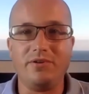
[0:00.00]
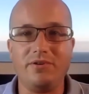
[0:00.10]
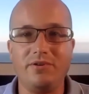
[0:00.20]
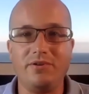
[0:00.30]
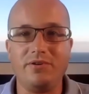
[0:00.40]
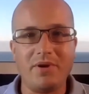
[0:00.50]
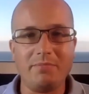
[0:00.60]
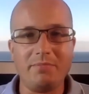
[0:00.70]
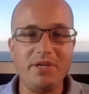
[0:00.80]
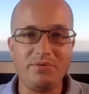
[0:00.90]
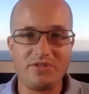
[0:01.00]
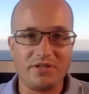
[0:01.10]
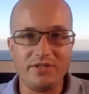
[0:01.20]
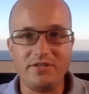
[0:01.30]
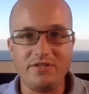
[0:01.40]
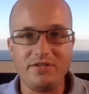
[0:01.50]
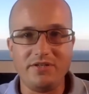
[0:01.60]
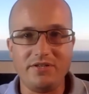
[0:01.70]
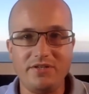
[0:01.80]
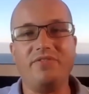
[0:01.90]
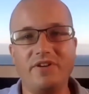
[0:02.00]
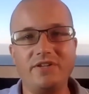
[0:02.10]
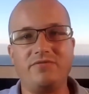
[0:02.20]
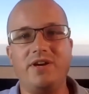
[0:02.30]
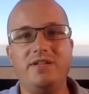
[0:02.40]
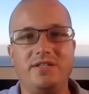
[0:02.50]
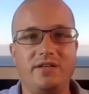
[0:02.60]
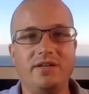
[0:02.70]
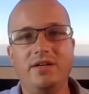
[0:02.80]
And people started using it for fundraising.